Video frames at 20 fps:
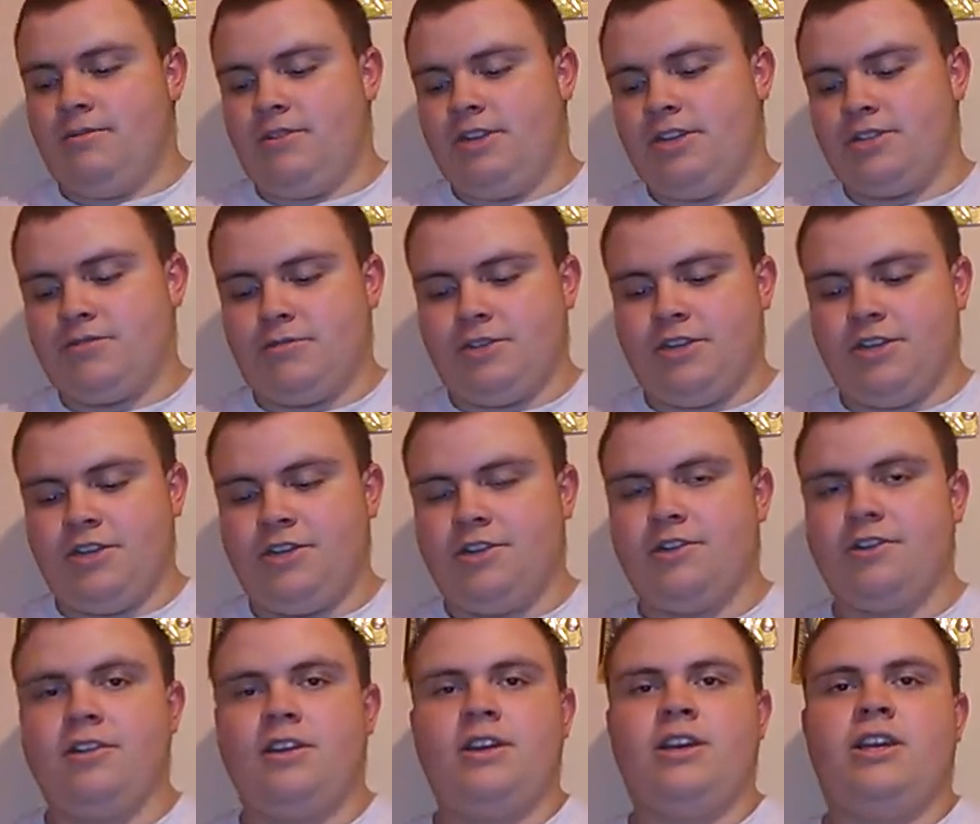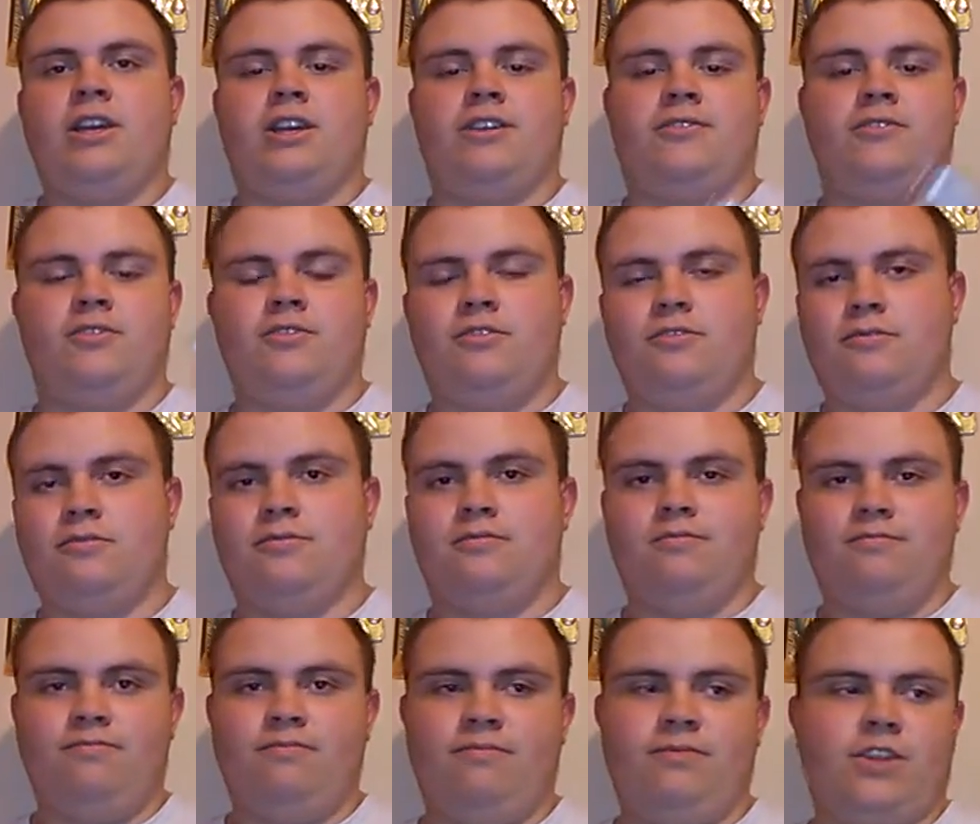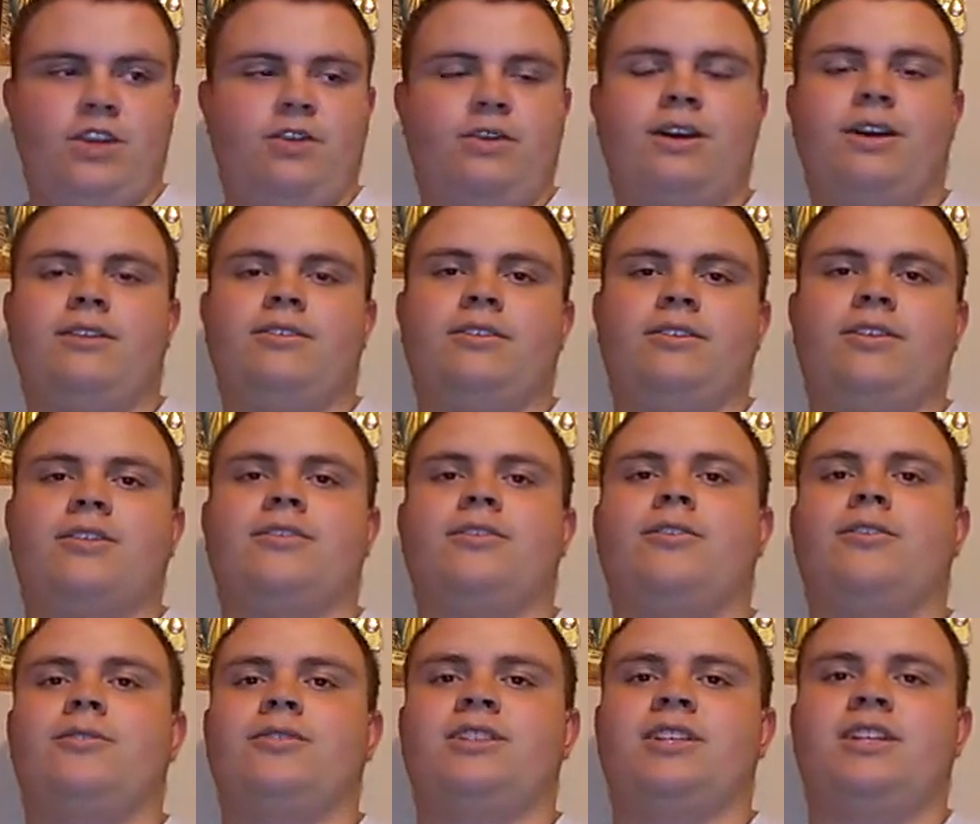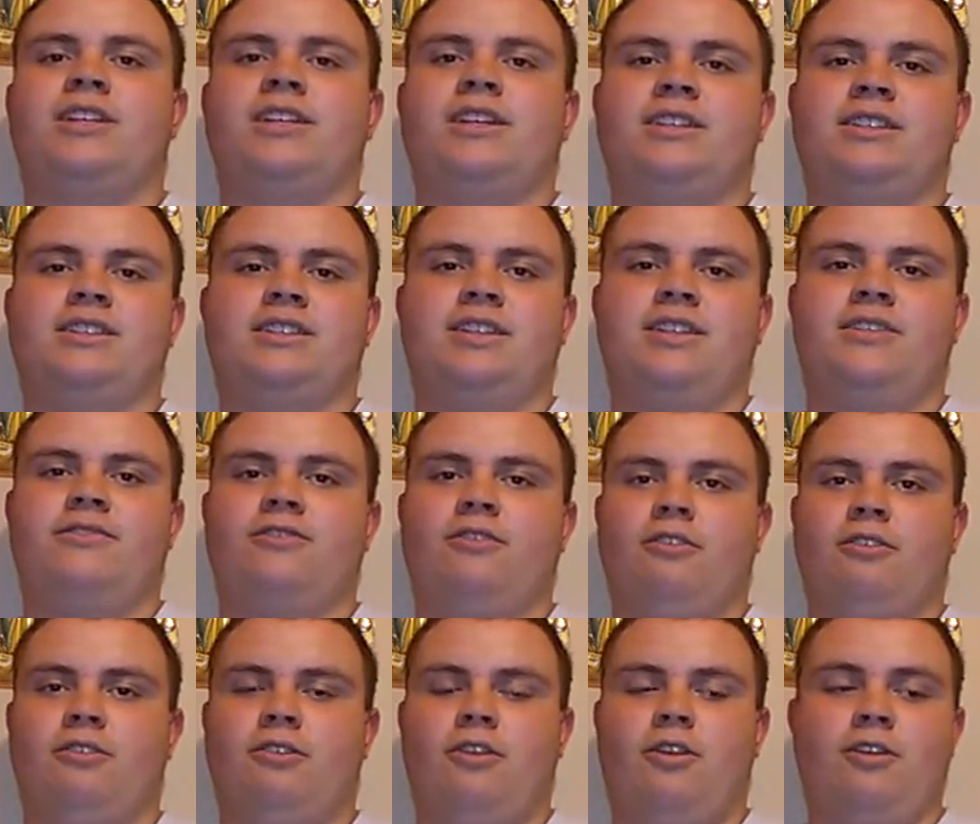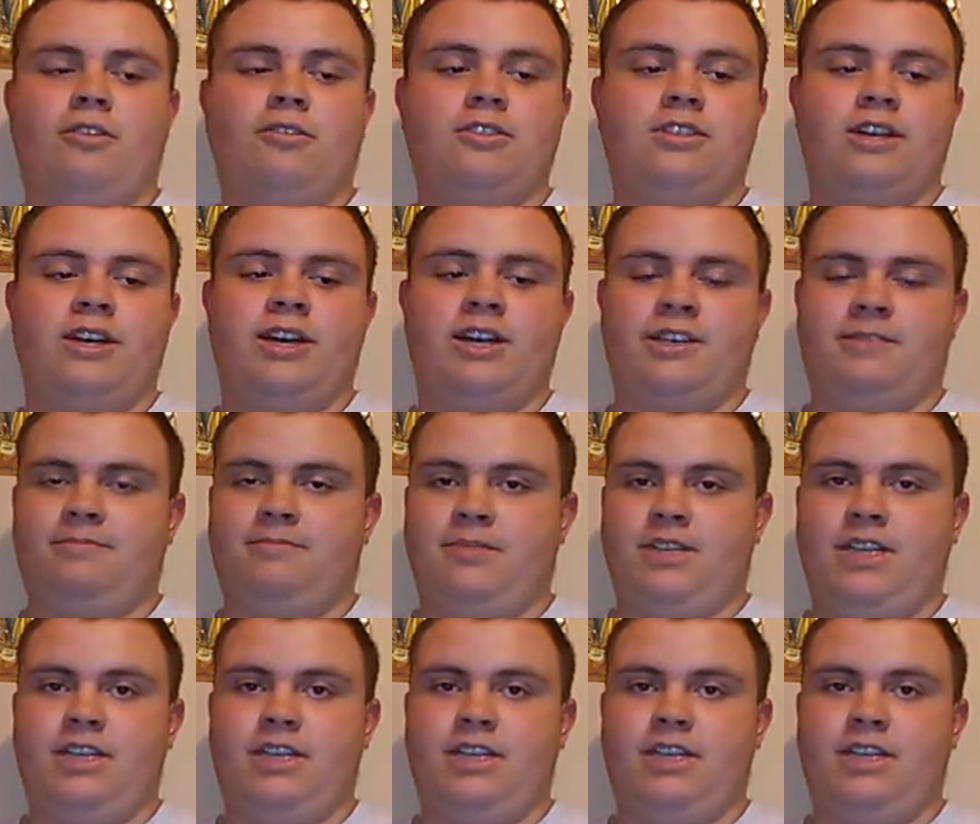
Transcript: This one here, if you go out and throw a 10XD for a long time,